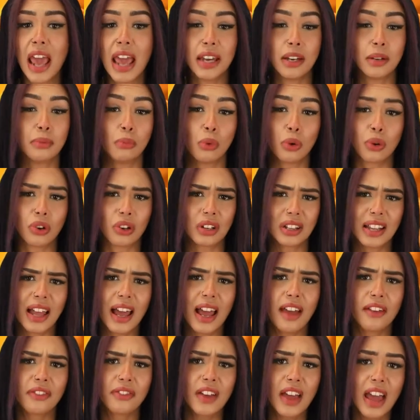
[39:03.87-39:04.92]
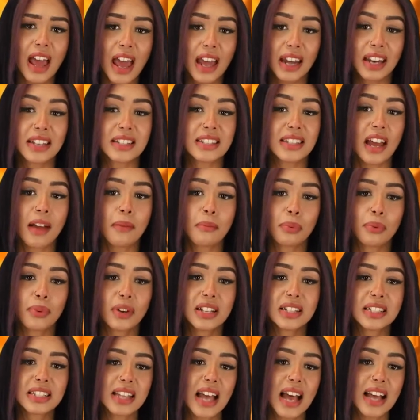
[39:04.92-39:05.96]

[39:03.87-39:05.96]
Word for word: an immoral life, and intemperance,